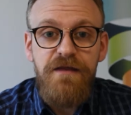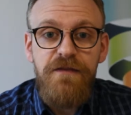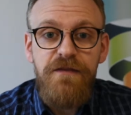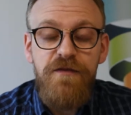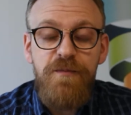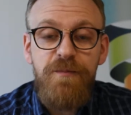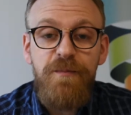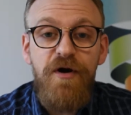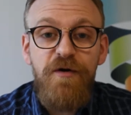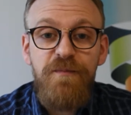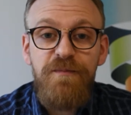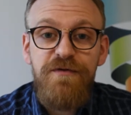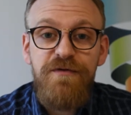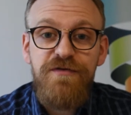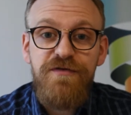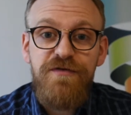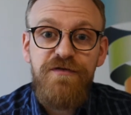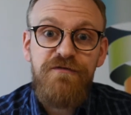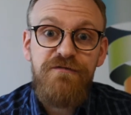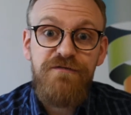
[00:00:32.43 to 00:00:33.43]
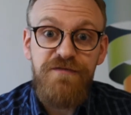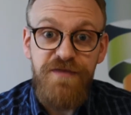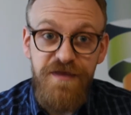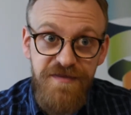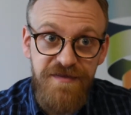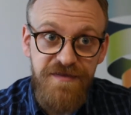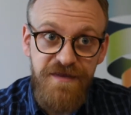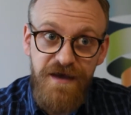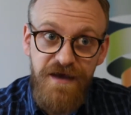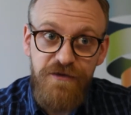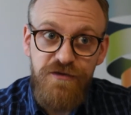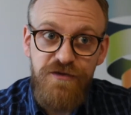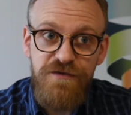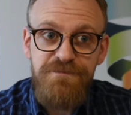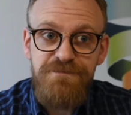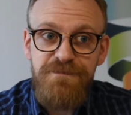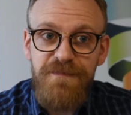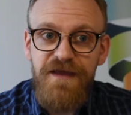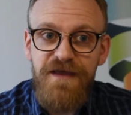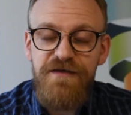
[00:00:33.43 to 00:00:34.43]
The purpose of this
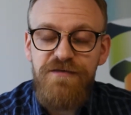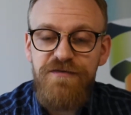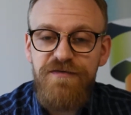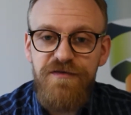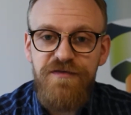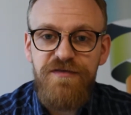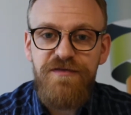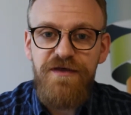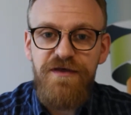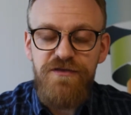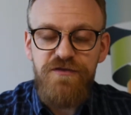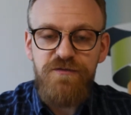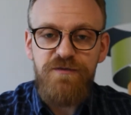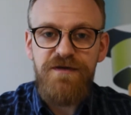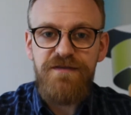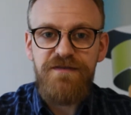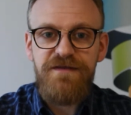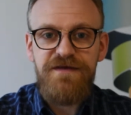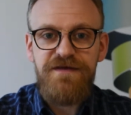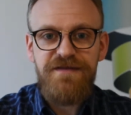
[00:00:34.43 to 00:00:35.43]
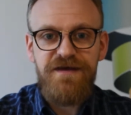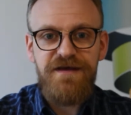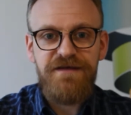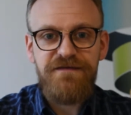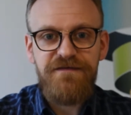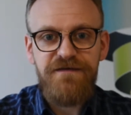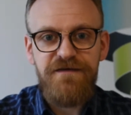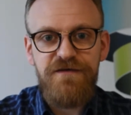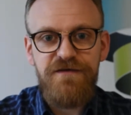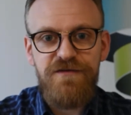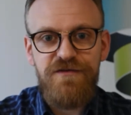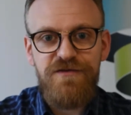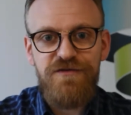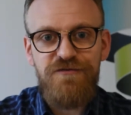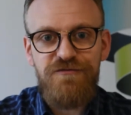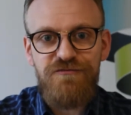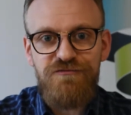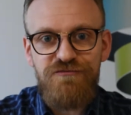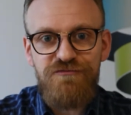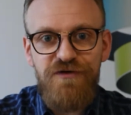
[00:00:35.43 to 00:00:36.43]
section is to situate these ideas
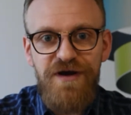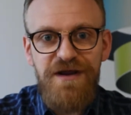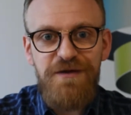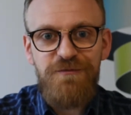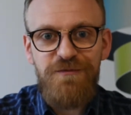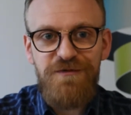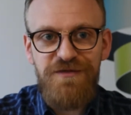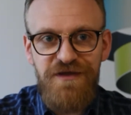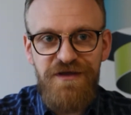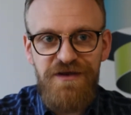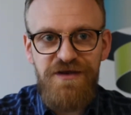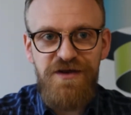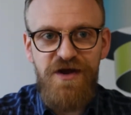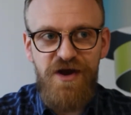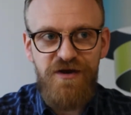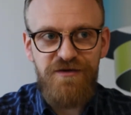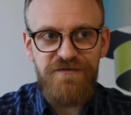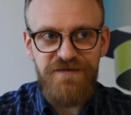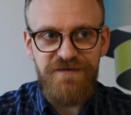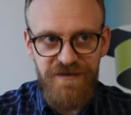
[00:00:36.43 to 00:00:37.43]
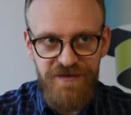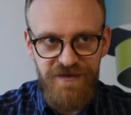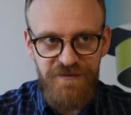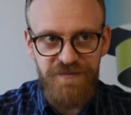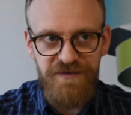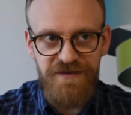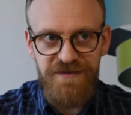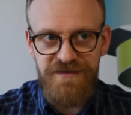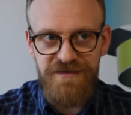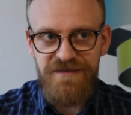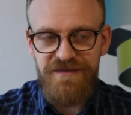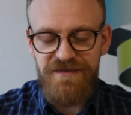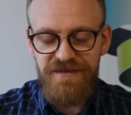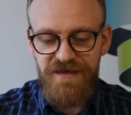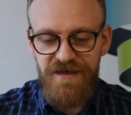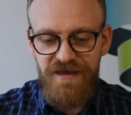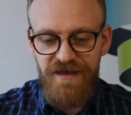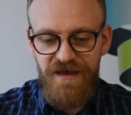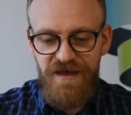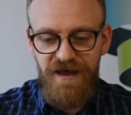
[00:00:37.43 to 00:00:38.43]
right within our disciplines
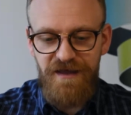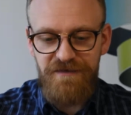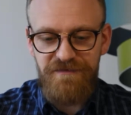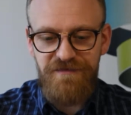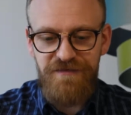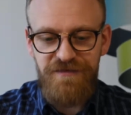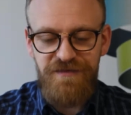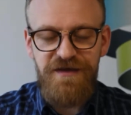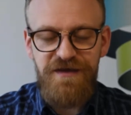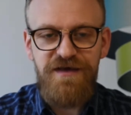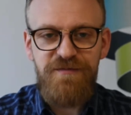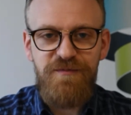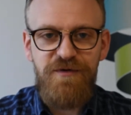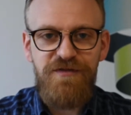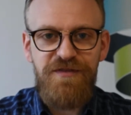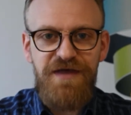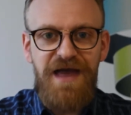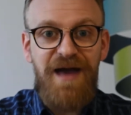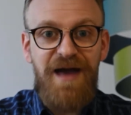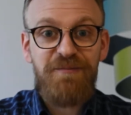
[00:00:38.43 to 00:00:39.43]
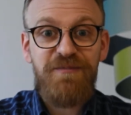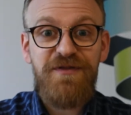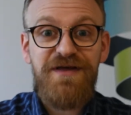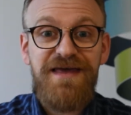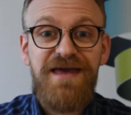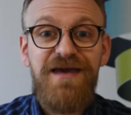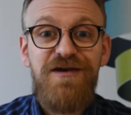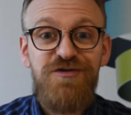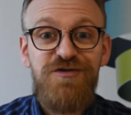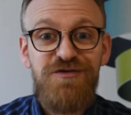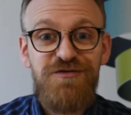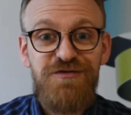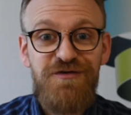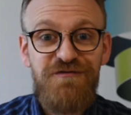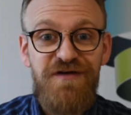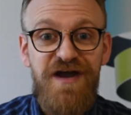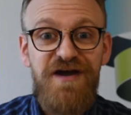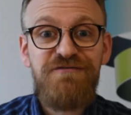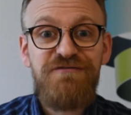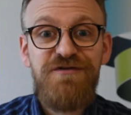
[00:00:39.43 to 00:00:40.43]
and to think about the application
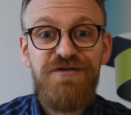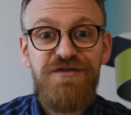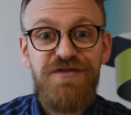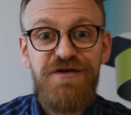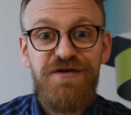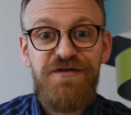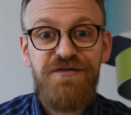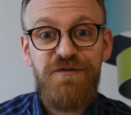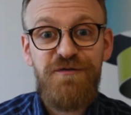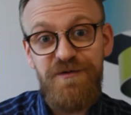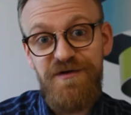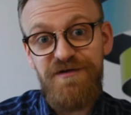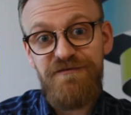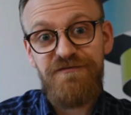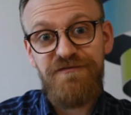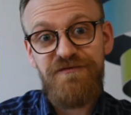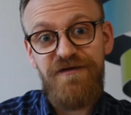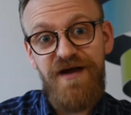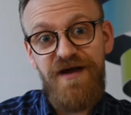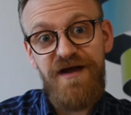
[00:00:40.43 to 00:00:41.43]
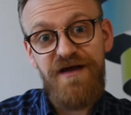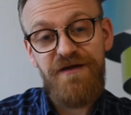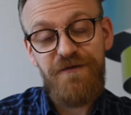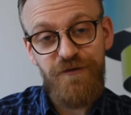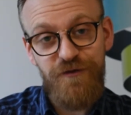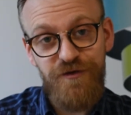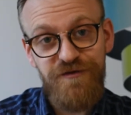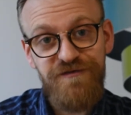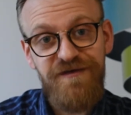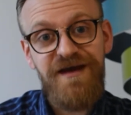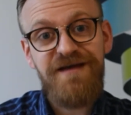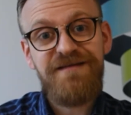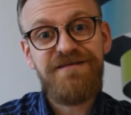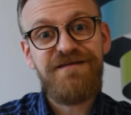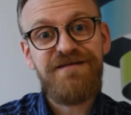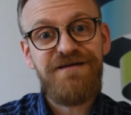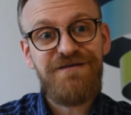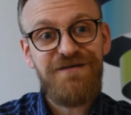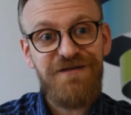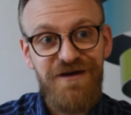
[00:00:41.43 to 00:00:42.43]
of everything that we've looked
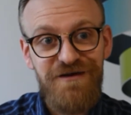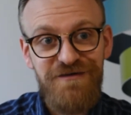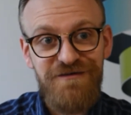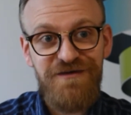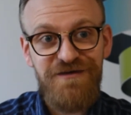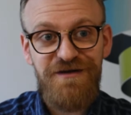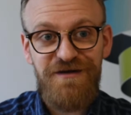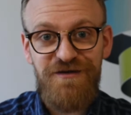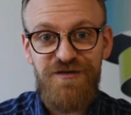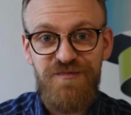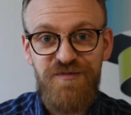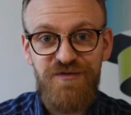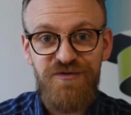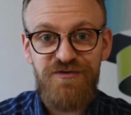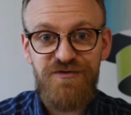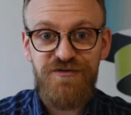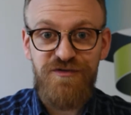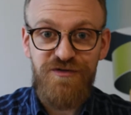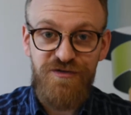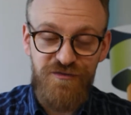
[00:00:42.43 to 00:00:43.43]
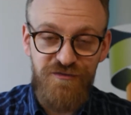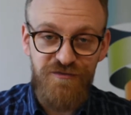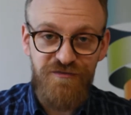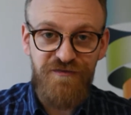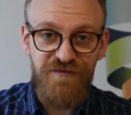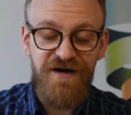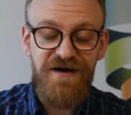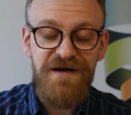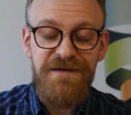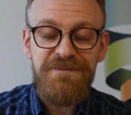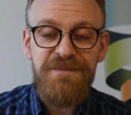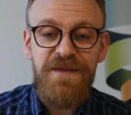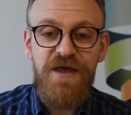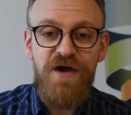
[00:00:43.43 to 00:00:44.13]
at and learned and explored so far